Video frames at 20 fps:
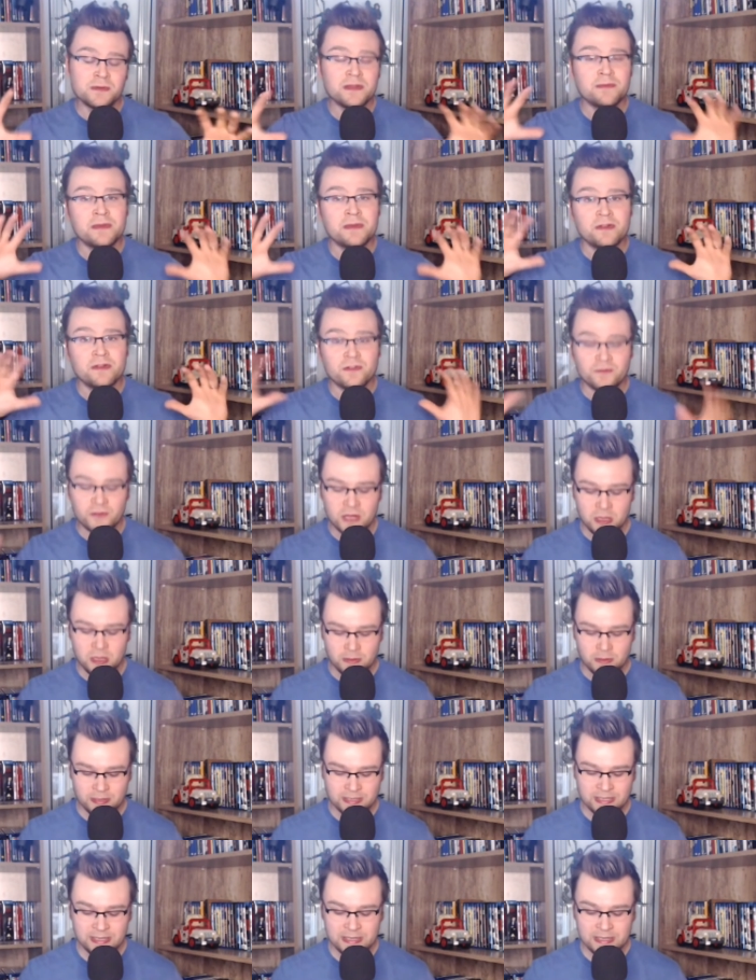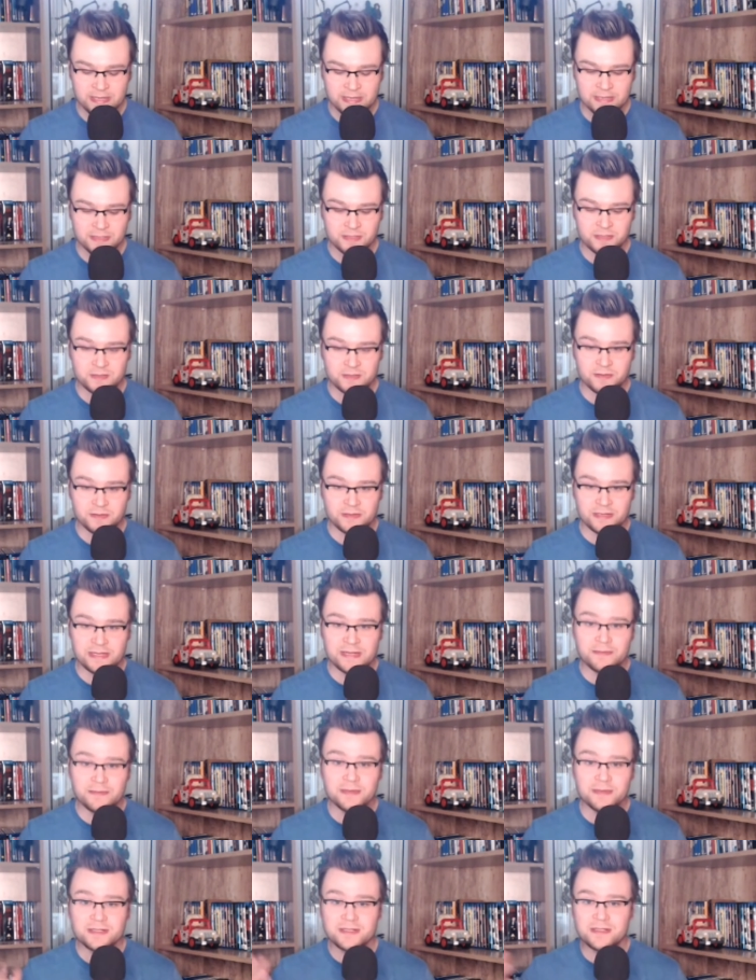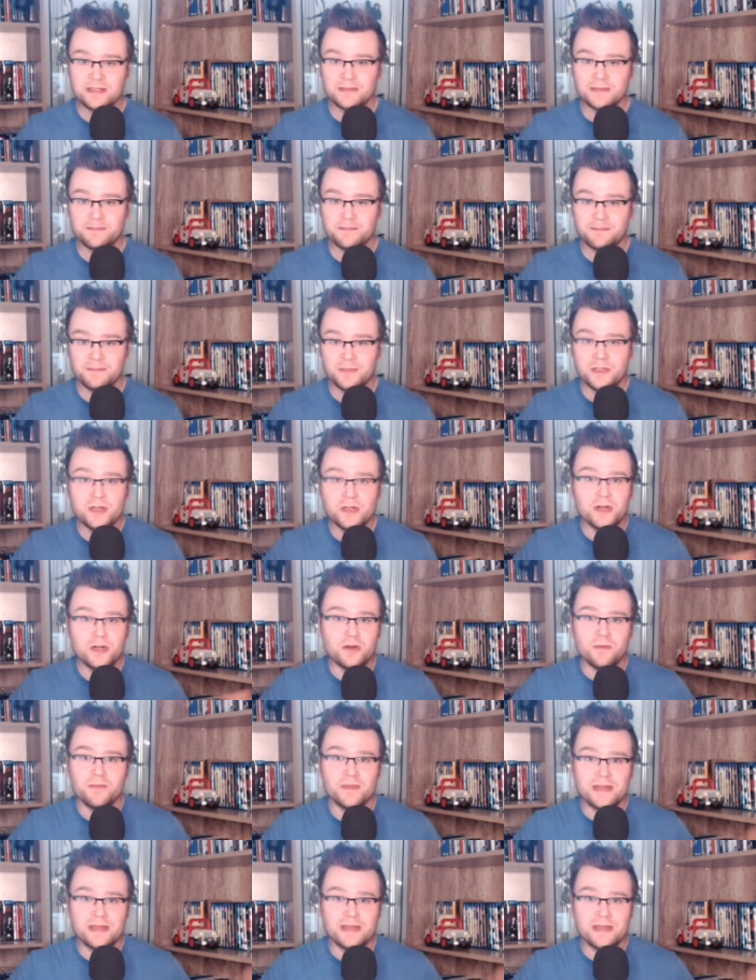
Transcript: that we were following. He is he was the, you know, the